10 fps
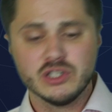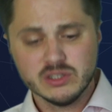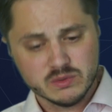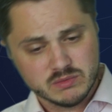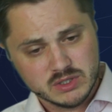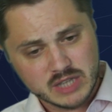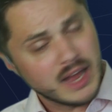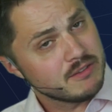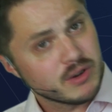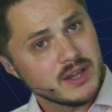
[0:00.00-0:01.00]
to just
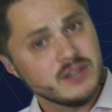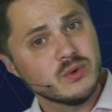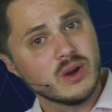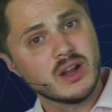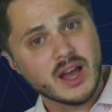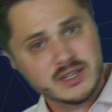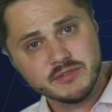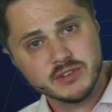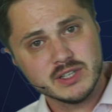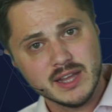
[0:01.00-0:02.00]
dive right into our
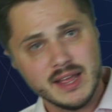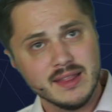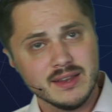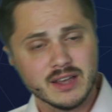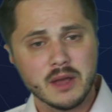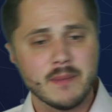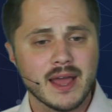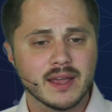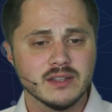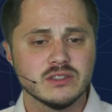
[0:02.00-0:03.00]
content for today and then come
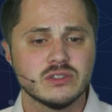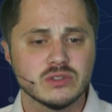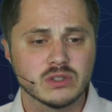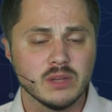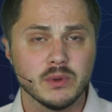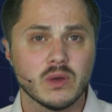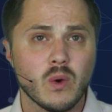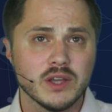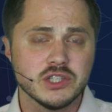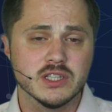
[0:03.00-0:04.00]
back and circle up with
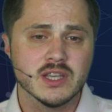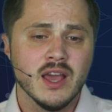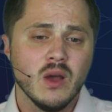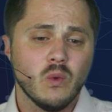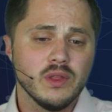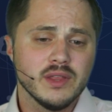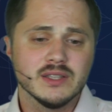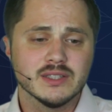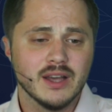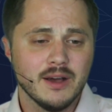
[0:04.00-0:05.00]
questions. One of the
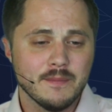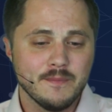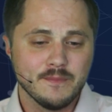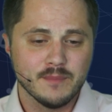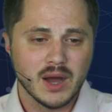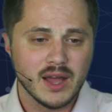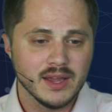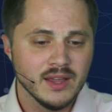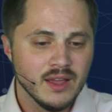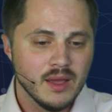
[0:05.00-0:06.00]
things
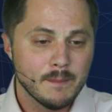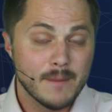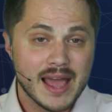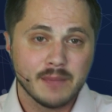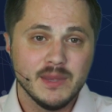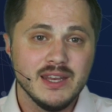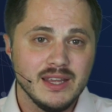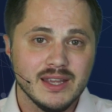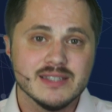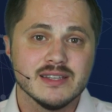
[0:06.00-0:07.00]
my Mac
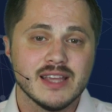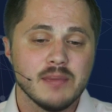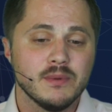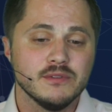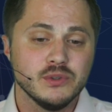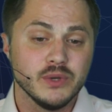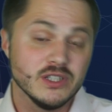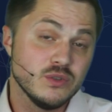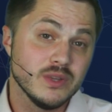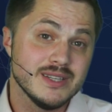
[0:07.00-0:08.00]
Mini isn't capable of doing
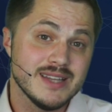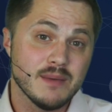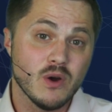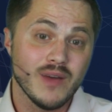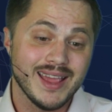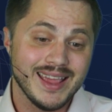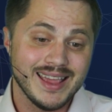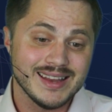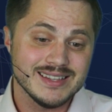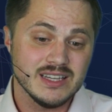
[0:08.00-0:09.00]
is doing the demo
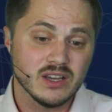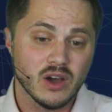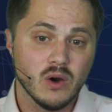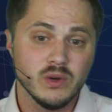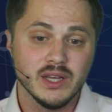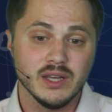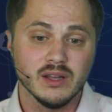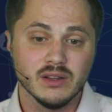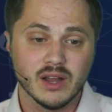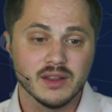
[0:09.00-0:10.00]
and
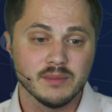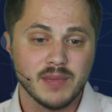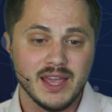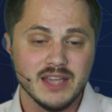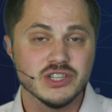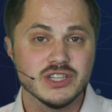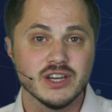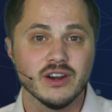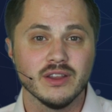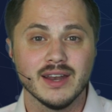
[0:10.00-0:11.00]
decoding a lot of the pages
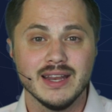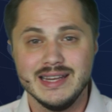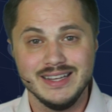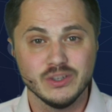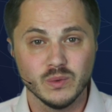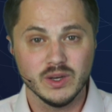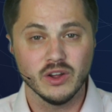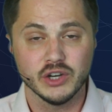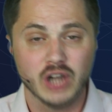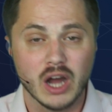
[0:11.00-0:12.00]
here that I need to read
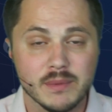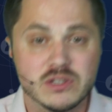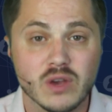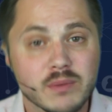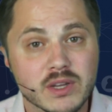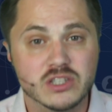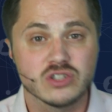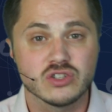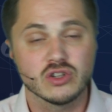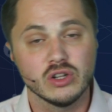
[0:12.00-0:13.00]
all your comments. So I'm going
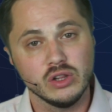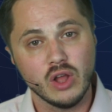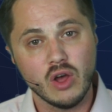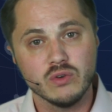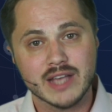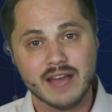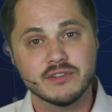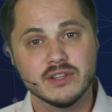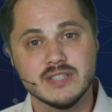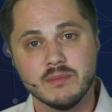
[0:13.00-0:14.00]
to close,
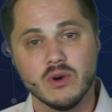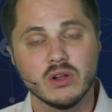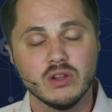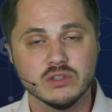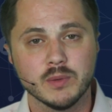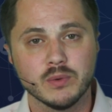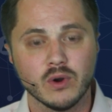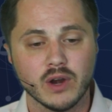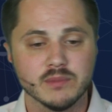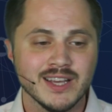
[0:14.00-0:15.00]
after the demo, I'll close my
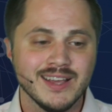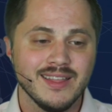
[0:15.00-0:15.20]
programs,